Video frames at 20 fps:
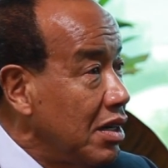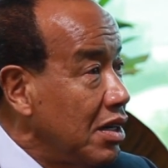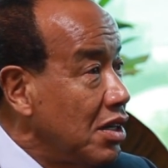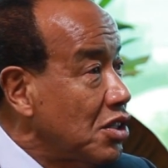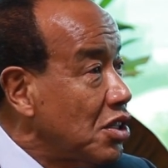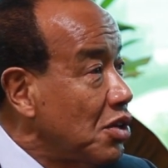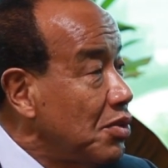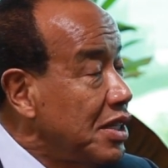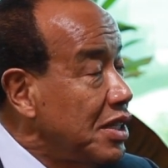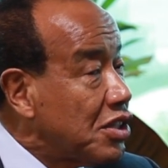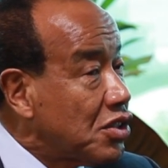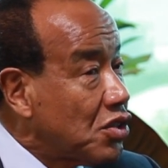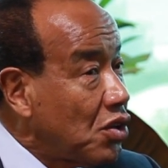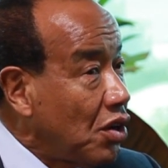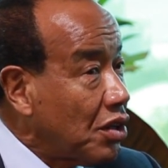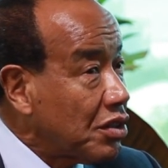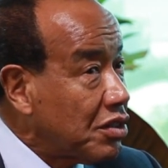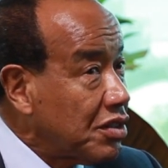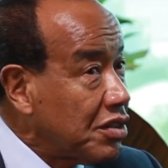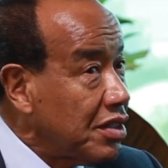So we
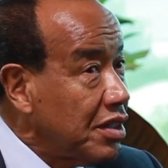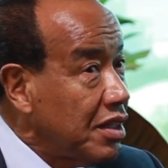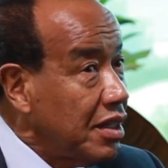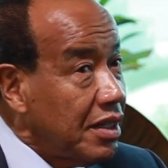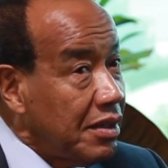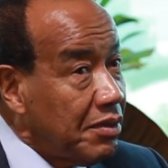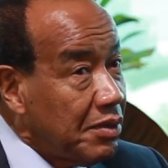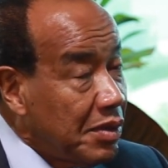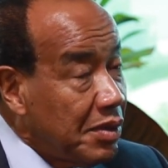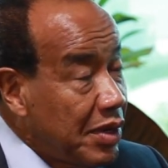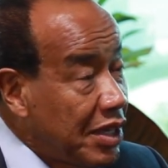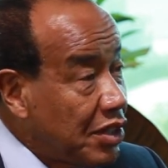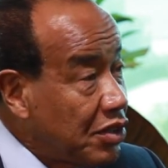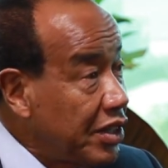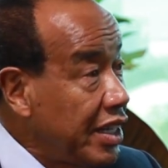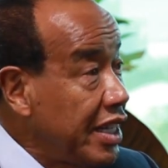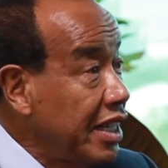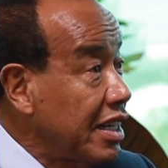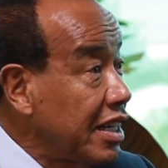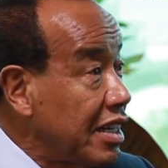went to
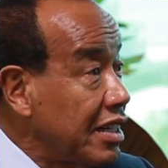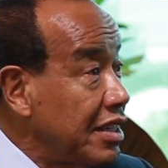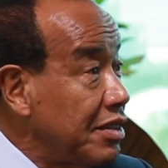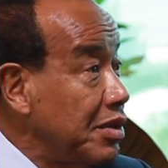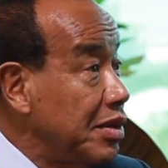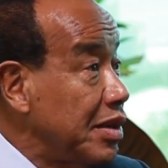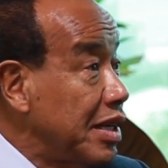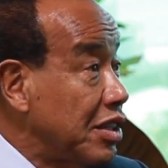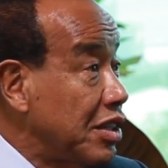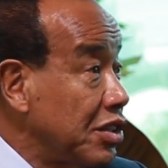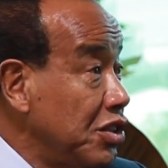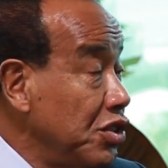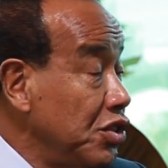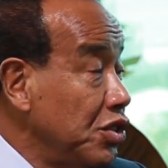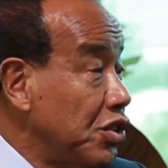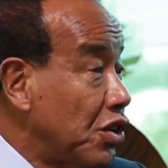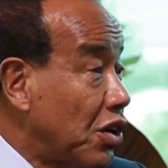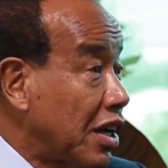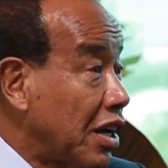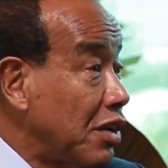England, we went to New
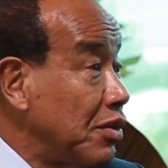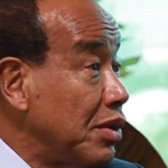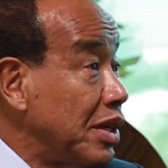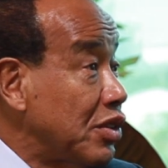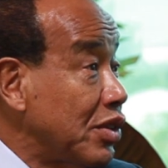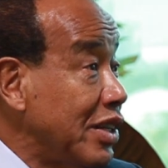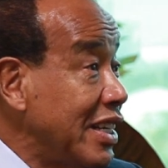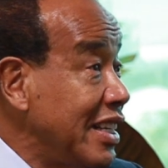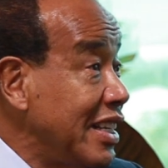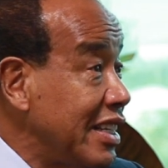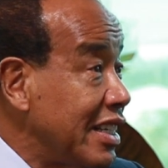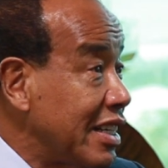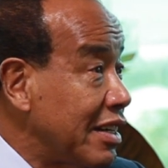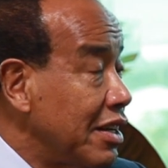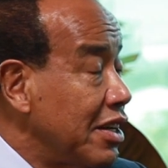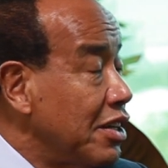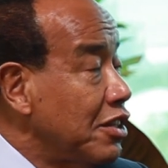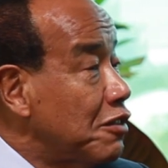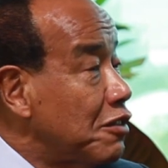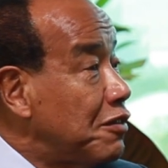York, and we went to India
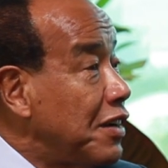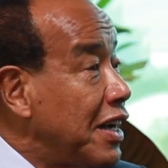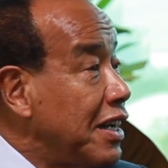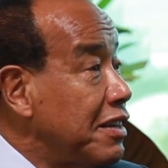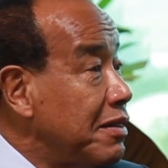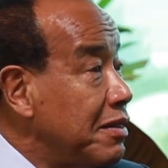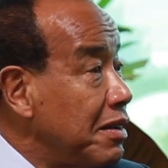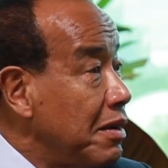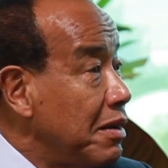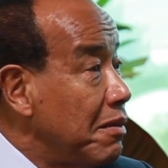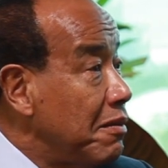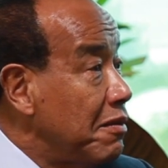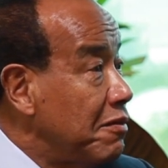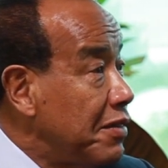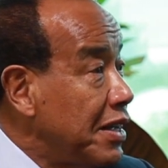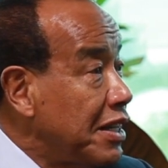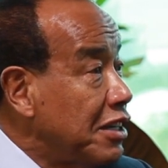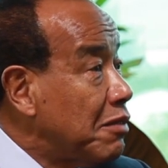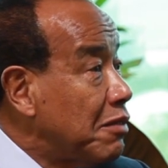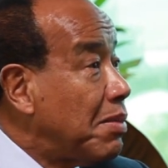to find
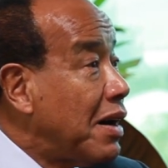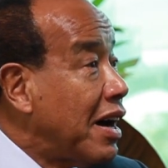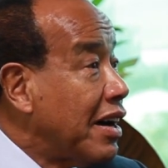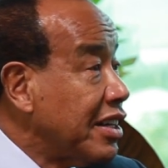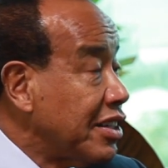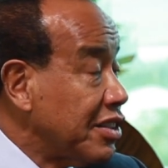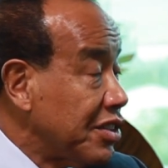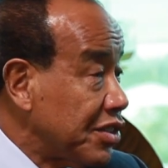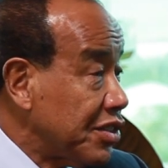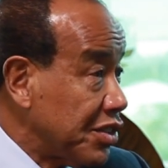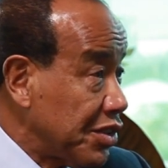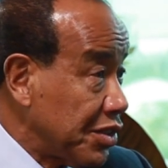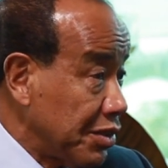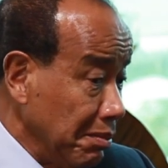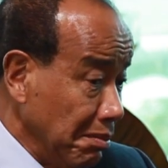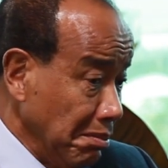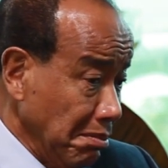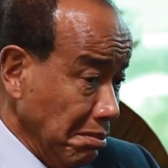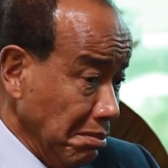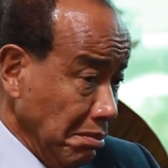vendor partners.
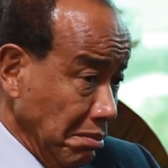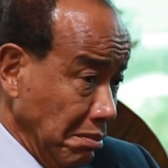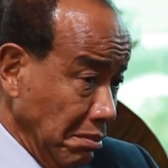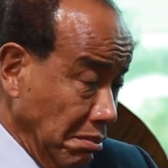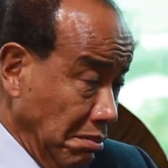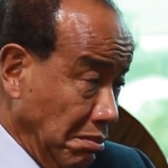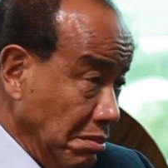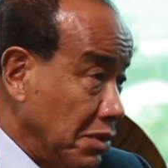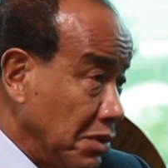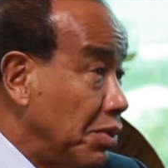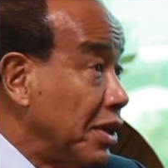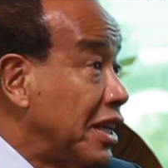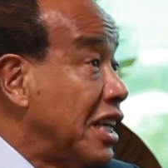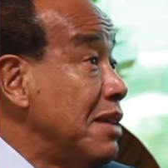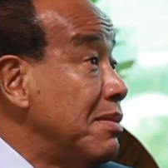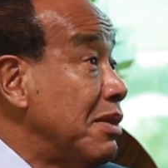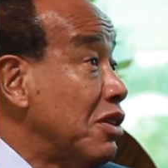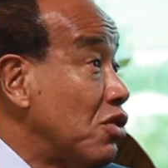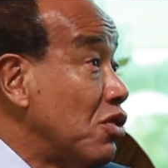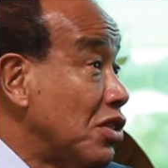We
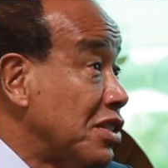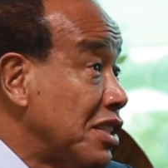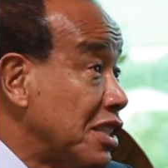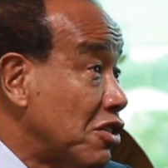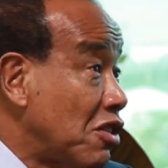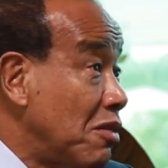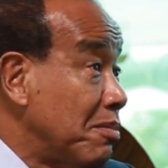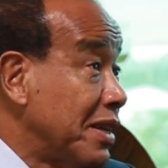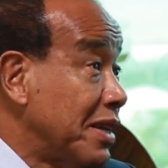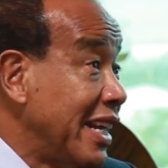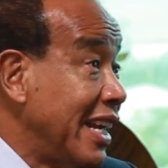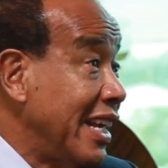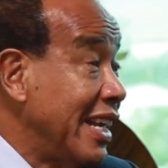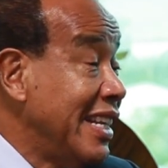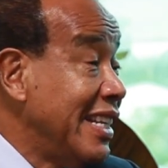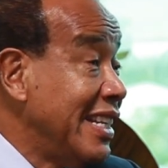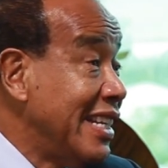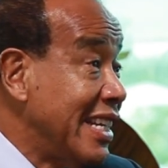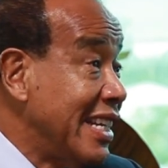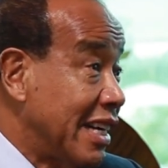came across this company
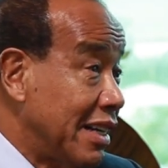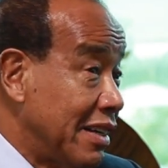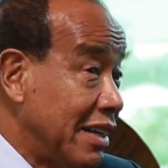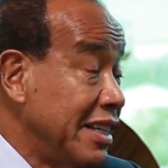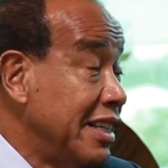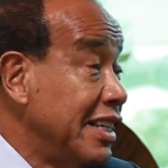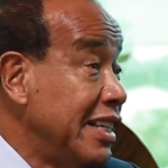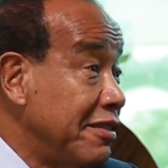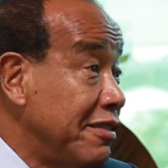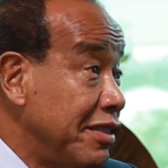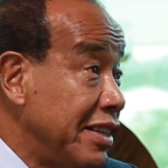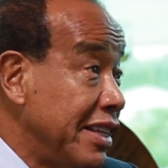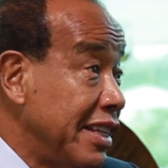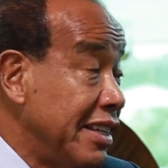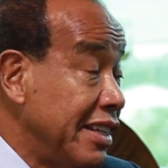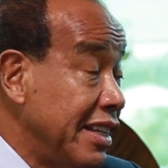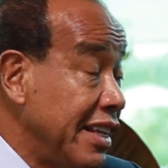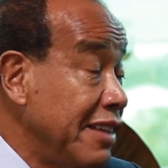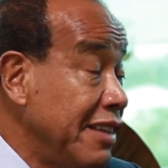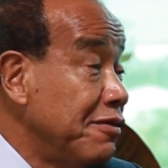in
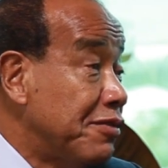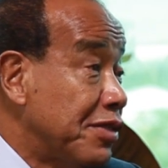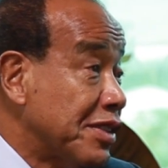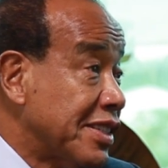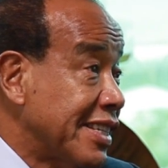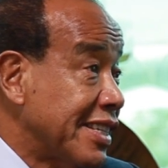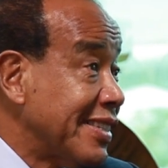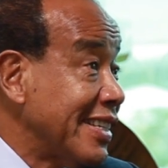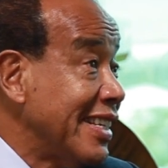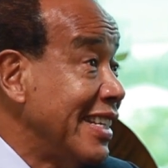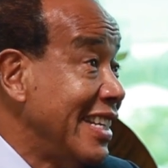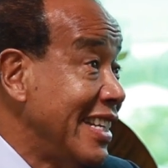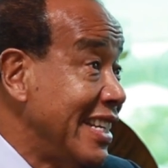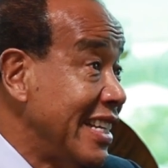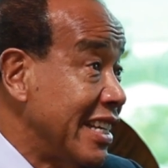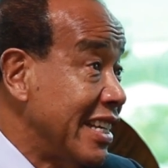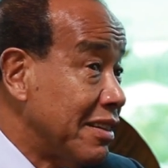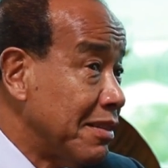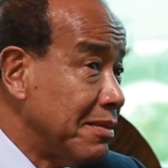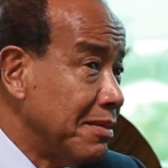Infosys in
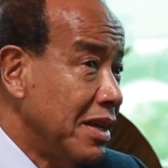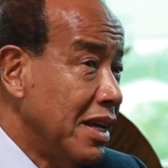India.